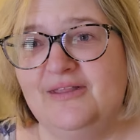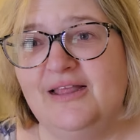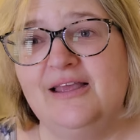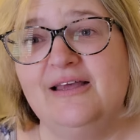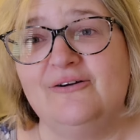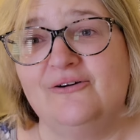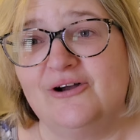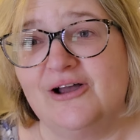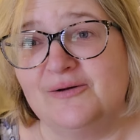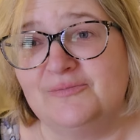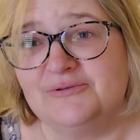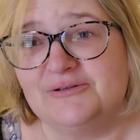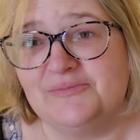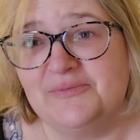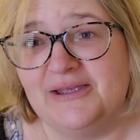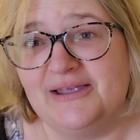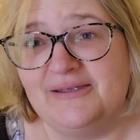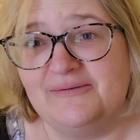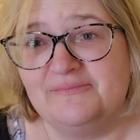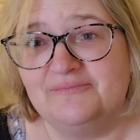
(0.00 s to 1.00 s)
it'll come
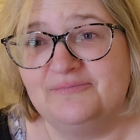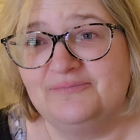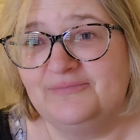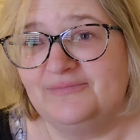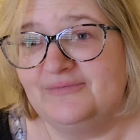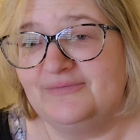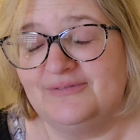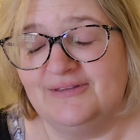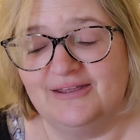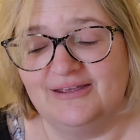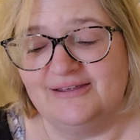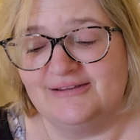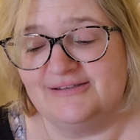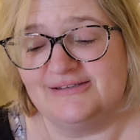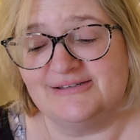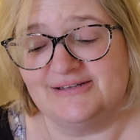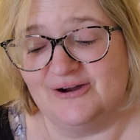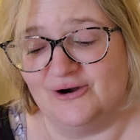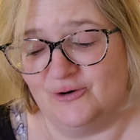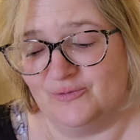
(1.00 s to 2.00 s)
to me.
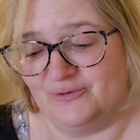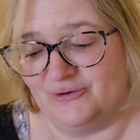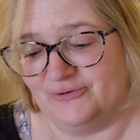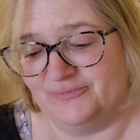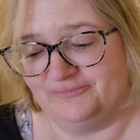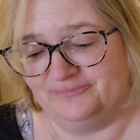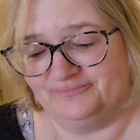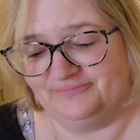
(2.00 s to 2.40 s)
It's terrible.